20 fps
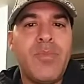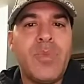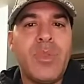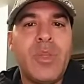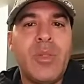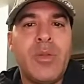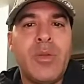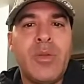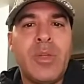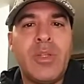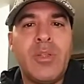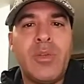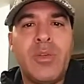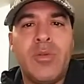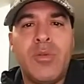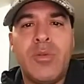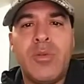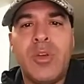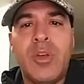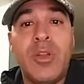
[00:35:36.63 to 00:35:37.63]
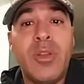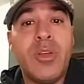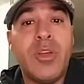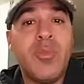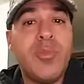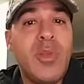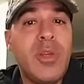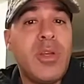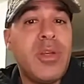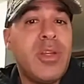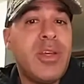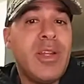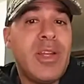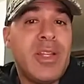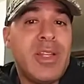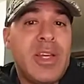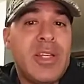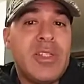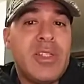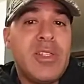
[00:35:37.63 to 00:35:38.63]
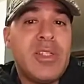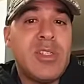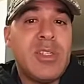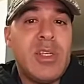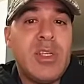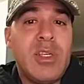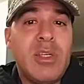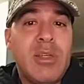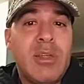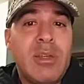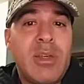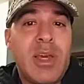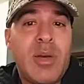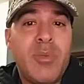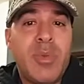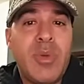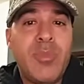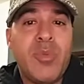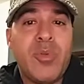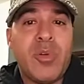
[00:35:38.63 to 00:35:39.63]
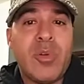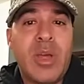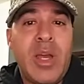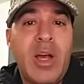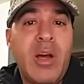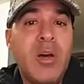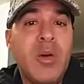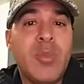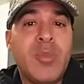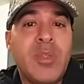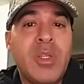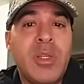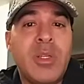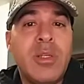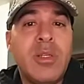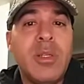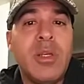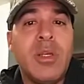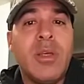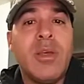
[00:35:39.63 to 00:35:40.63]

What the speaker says: they do good in the community, and I like to see how people are helped, and